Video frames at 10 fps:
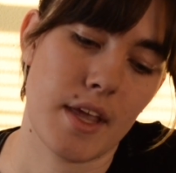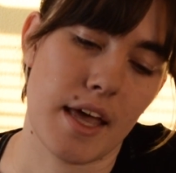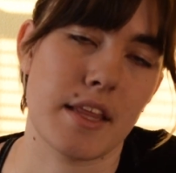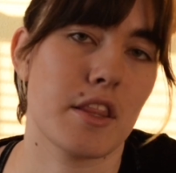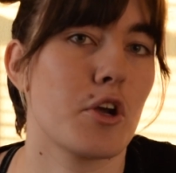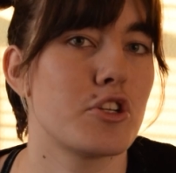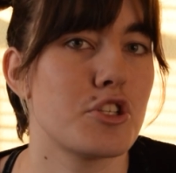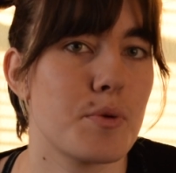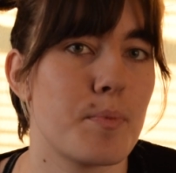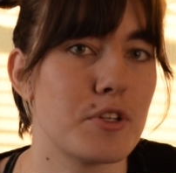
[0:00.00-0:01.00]
And then there are
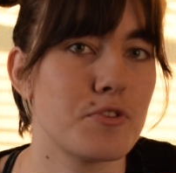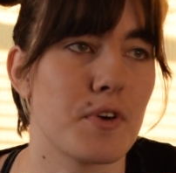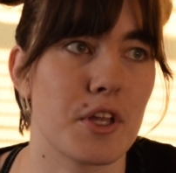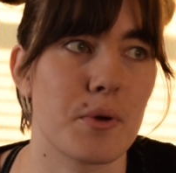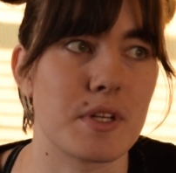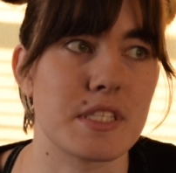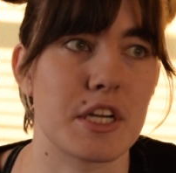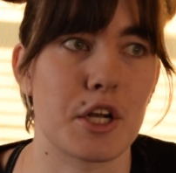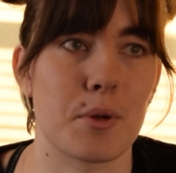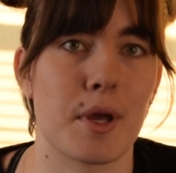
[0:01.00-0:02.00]
just a bunch of other ones that
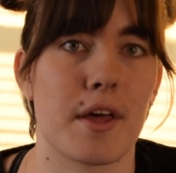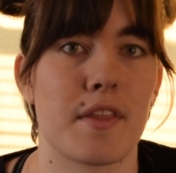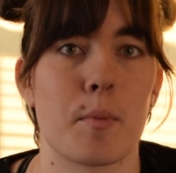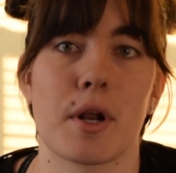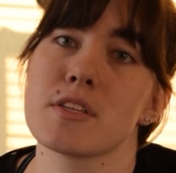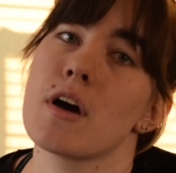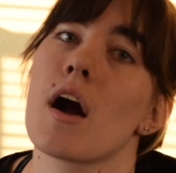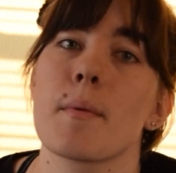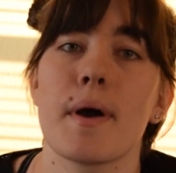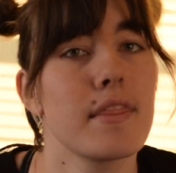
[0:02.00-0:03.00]
are gonna be on there, but I'll
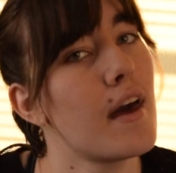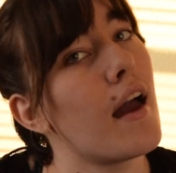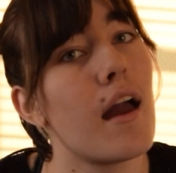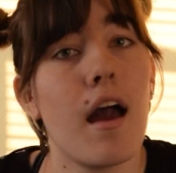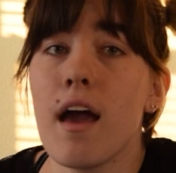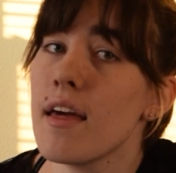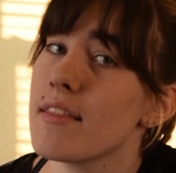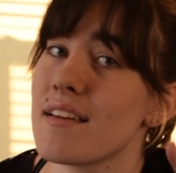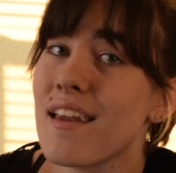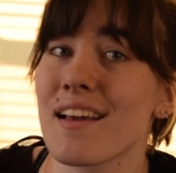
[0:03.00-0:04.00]
talk about that in
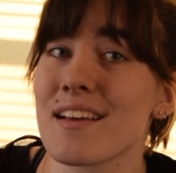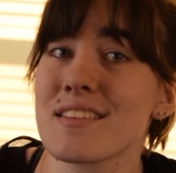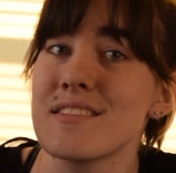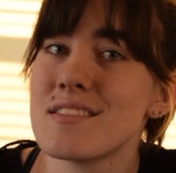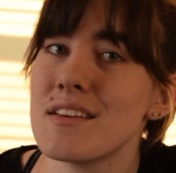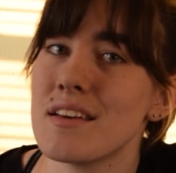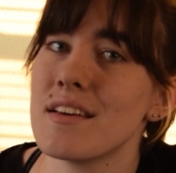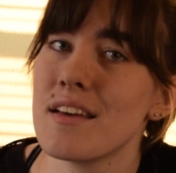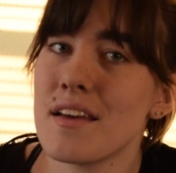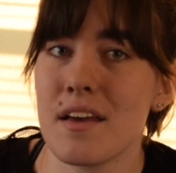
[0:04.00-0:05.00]
the next
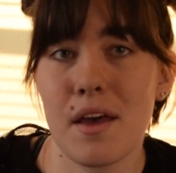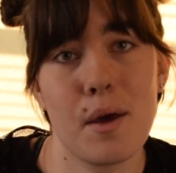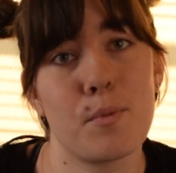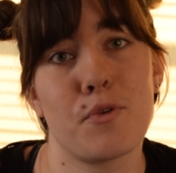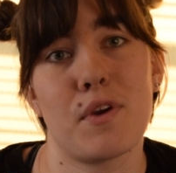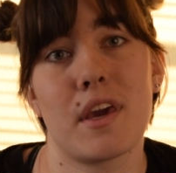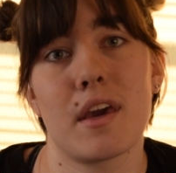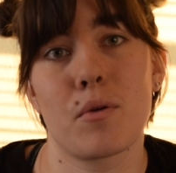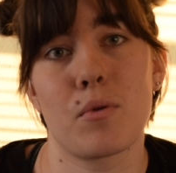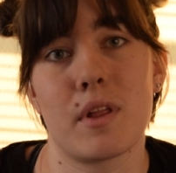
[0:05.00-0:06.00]
movie
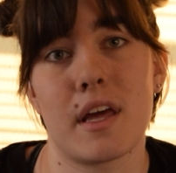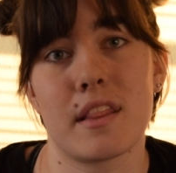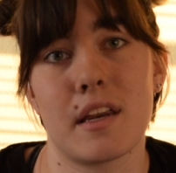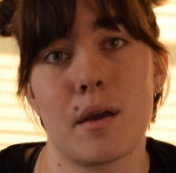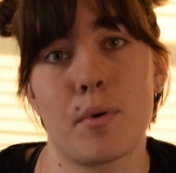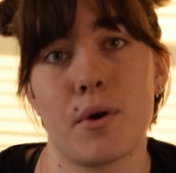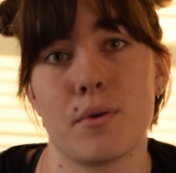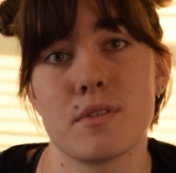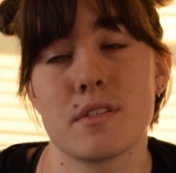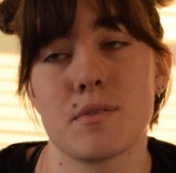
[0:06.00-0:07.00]
roulette that I
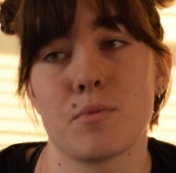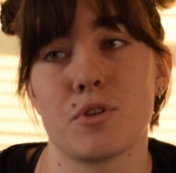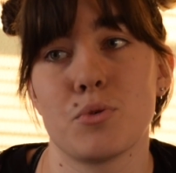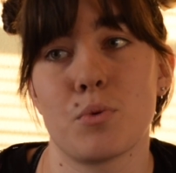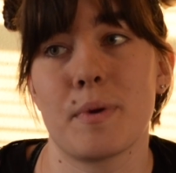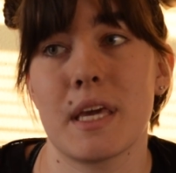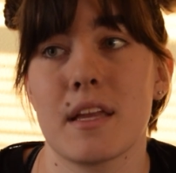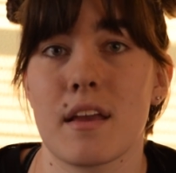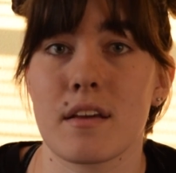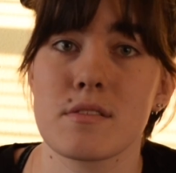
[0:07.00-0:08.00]
post, which will be
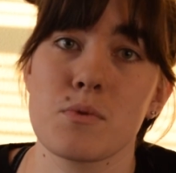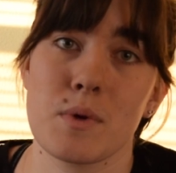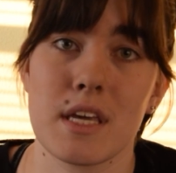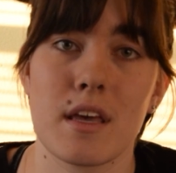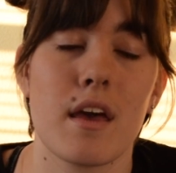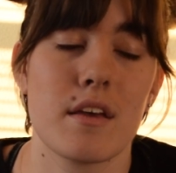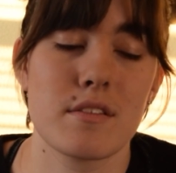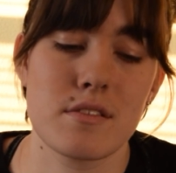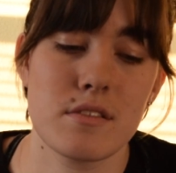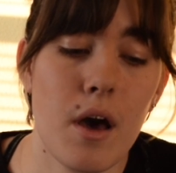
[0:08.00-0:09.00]
next week.
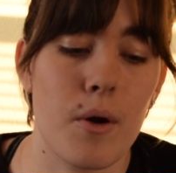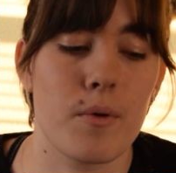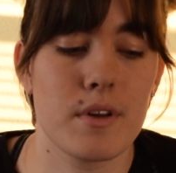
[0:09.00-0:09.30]
So,